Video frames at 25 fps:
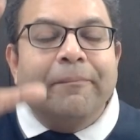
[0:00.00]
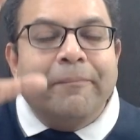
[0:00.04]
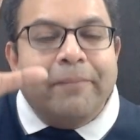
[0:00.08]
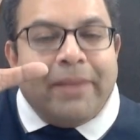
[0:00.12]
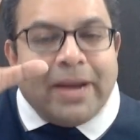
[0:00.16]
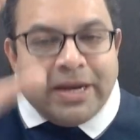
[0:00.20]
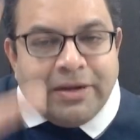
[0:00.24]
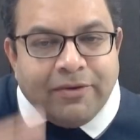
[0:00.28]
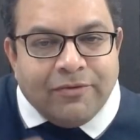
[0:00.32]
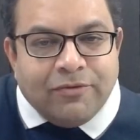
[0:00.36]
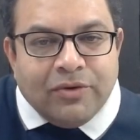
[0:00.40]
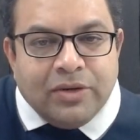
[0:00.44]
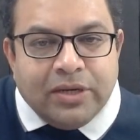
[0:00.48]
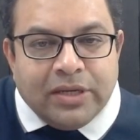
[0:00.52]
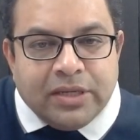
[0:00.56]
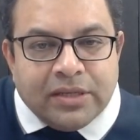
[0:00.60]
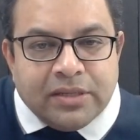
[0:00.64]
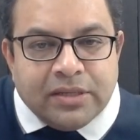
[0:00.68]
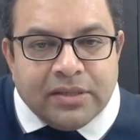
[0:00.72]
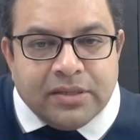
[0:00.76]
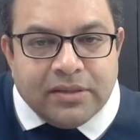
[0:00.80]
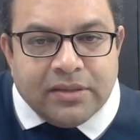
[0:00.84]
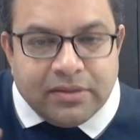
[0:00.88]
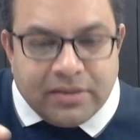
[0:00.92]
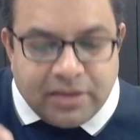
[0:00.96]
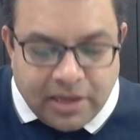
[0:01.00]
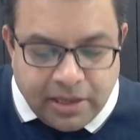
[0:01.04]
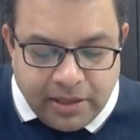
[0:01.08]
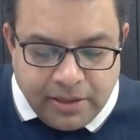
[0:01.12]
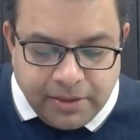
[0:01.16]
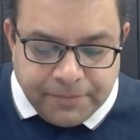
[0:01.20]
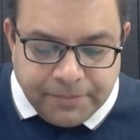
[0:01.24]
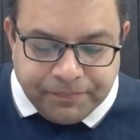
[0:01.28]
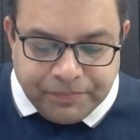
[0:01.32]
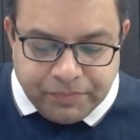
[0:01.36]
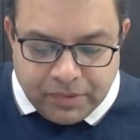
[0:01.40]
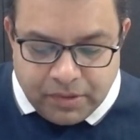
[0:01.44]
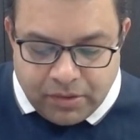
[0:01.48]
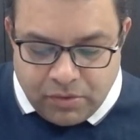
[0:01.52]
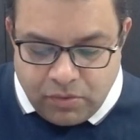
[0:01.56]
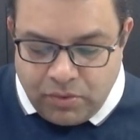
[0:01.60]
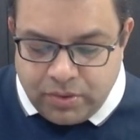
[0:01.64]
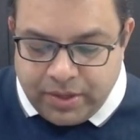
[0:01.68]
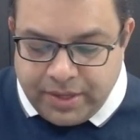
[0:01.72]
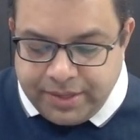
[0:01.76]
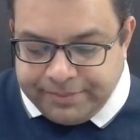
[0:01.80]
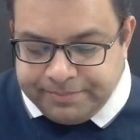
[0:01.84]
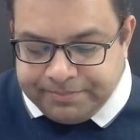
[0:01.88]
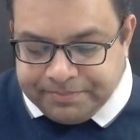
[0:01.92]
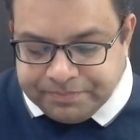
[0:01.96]
mindfully, right?
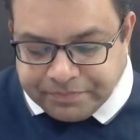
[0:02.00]
Okay.